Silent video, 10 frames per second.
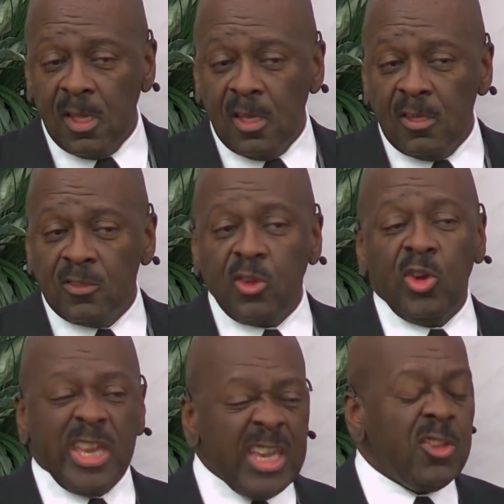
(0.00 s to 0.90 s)
So
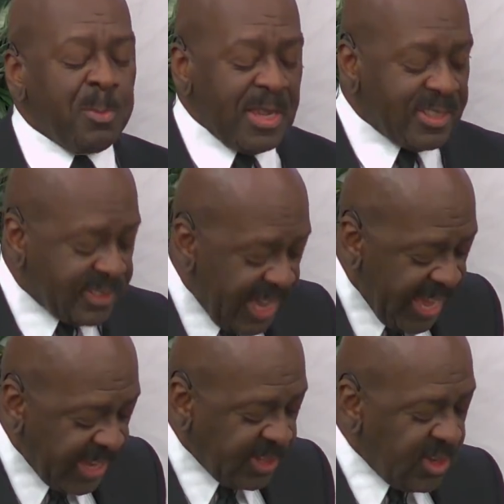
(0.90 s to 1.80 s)
he's been
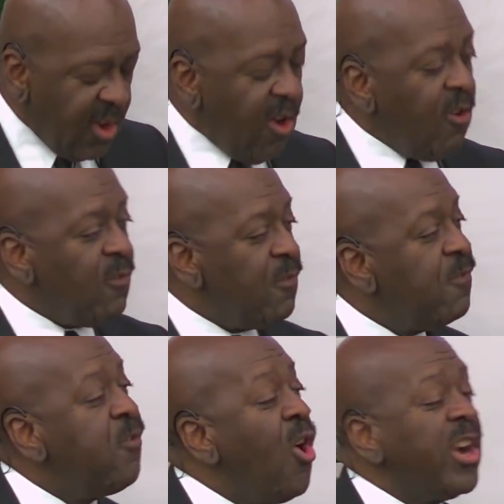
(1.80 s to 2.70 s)
dead
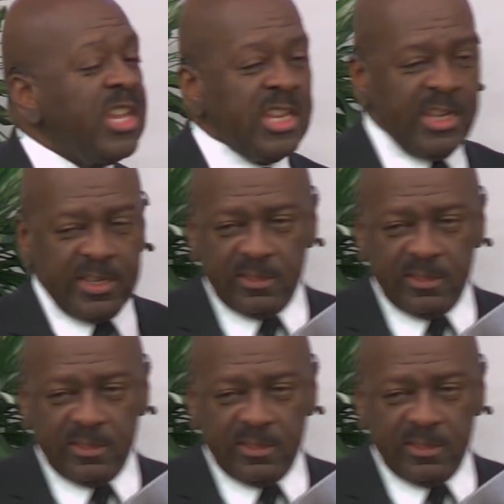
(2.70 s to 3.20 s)
forty years,